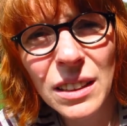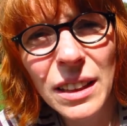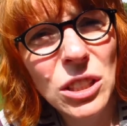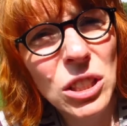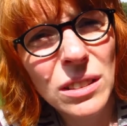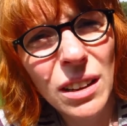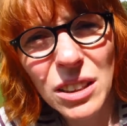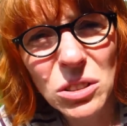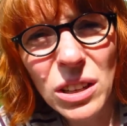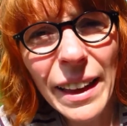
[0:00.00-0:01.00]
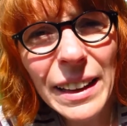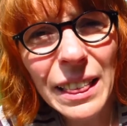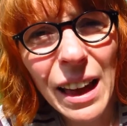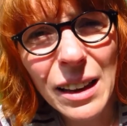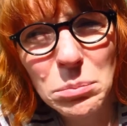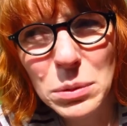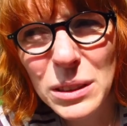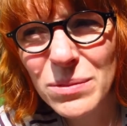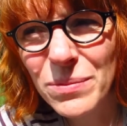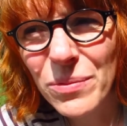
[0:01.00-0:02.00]
I should like that,
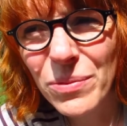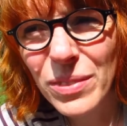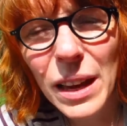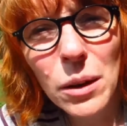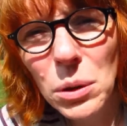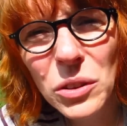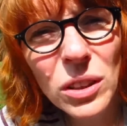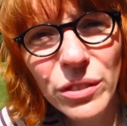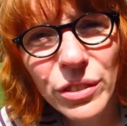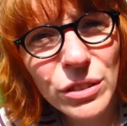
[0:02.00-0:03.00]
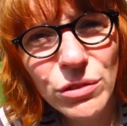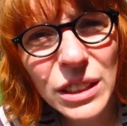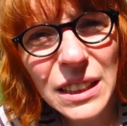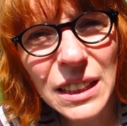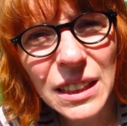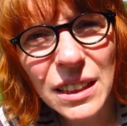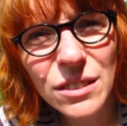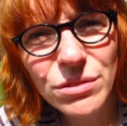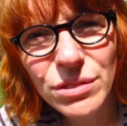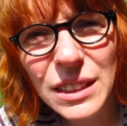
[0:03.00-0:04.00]
but it was not fun reading. I
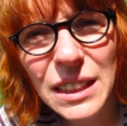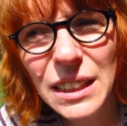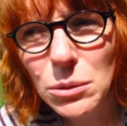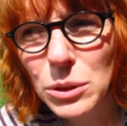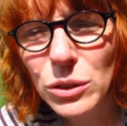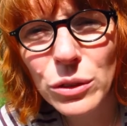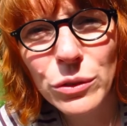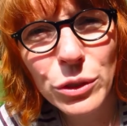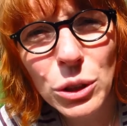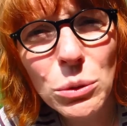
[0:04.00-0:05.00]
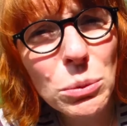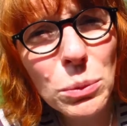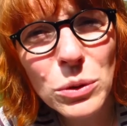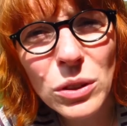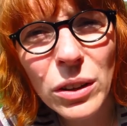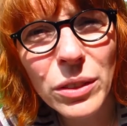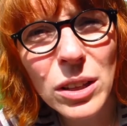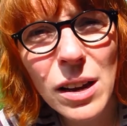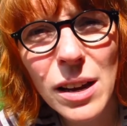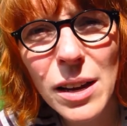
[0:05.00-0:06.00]
really was confused most of the
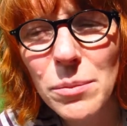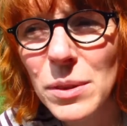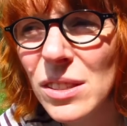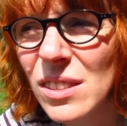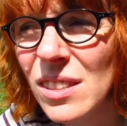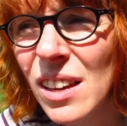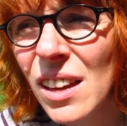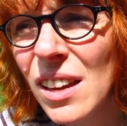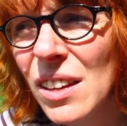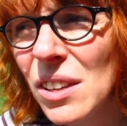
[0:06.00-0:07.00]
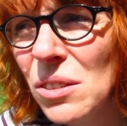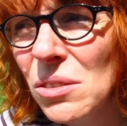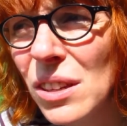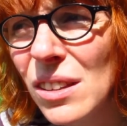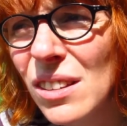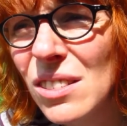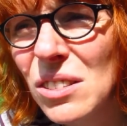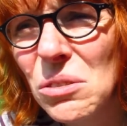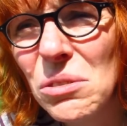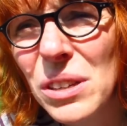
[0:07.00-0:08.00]
time. He's using a
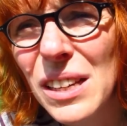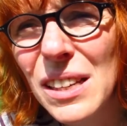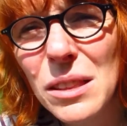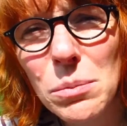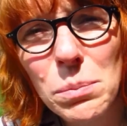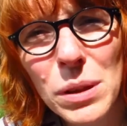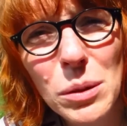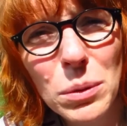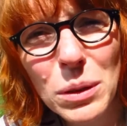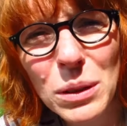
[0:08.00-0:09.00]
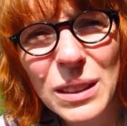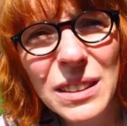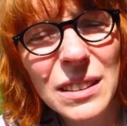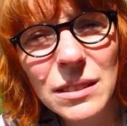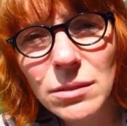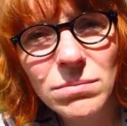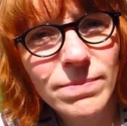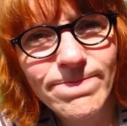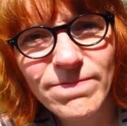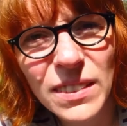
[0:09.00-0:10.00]
story and the people, and
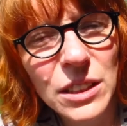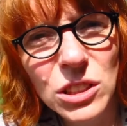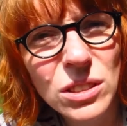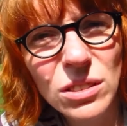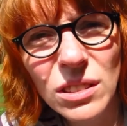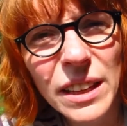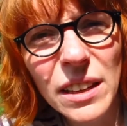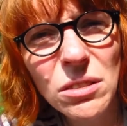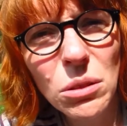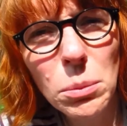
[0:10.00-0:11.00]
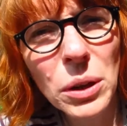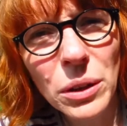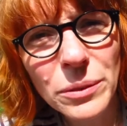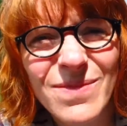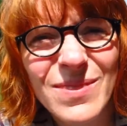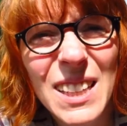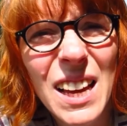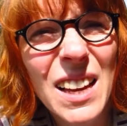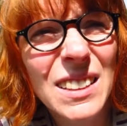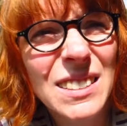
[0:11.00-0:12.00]
I just couldn't get into the book.
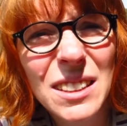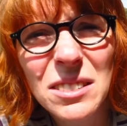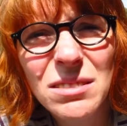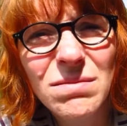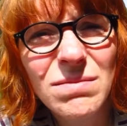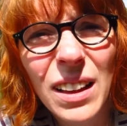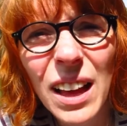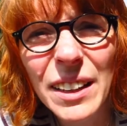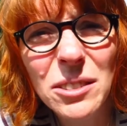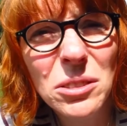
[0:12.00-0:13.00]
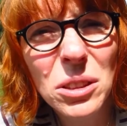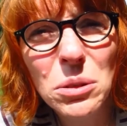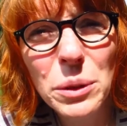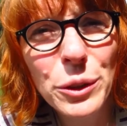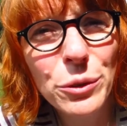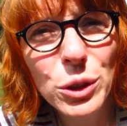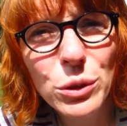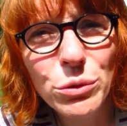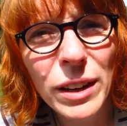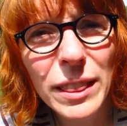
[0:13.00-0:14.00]
Yeah, so I don't know if
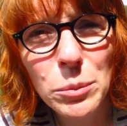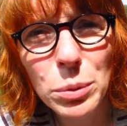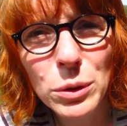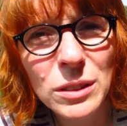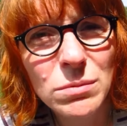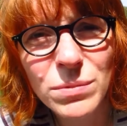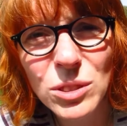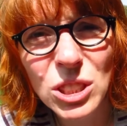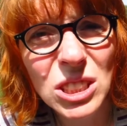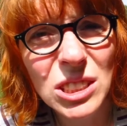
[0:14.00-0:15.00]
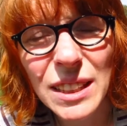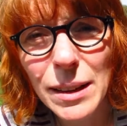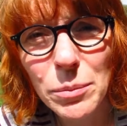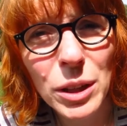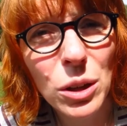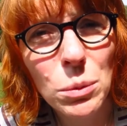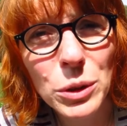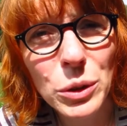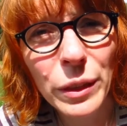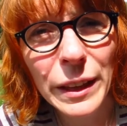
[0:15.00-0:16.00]
you've read the book. Just let me know
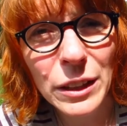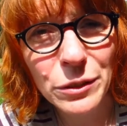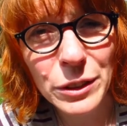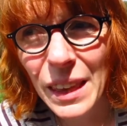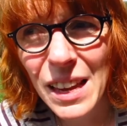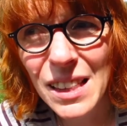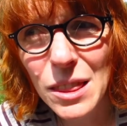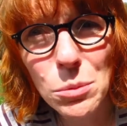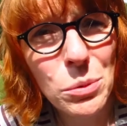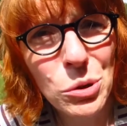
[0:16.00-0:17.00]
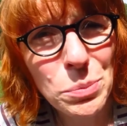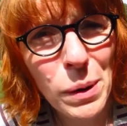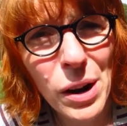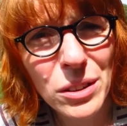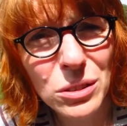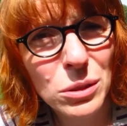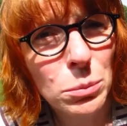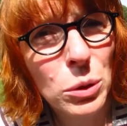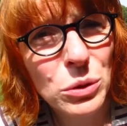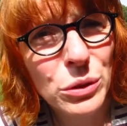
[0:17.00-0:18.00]
what you think of it. And the worst part, or the
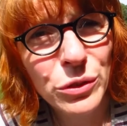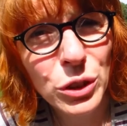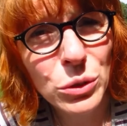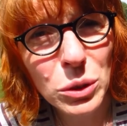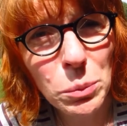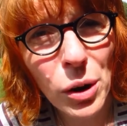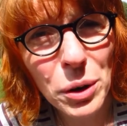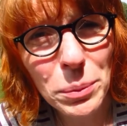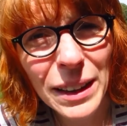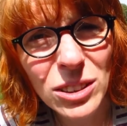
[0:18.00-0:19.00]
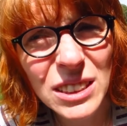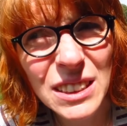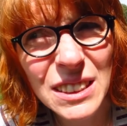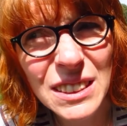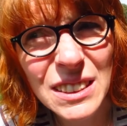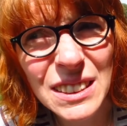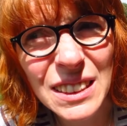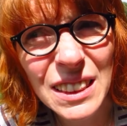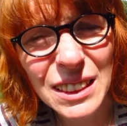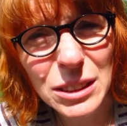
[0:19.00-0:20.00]
most confusing part about it, is
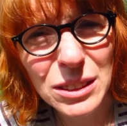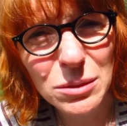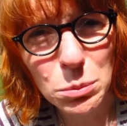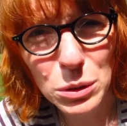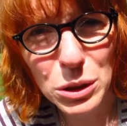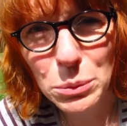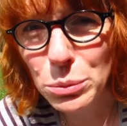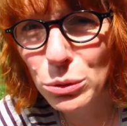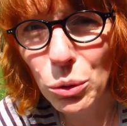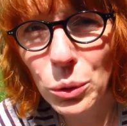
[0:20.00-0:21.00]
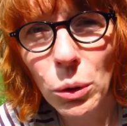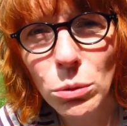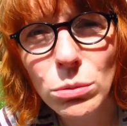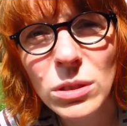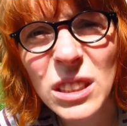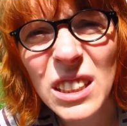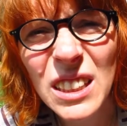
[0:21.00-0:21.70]
this William Buller Gould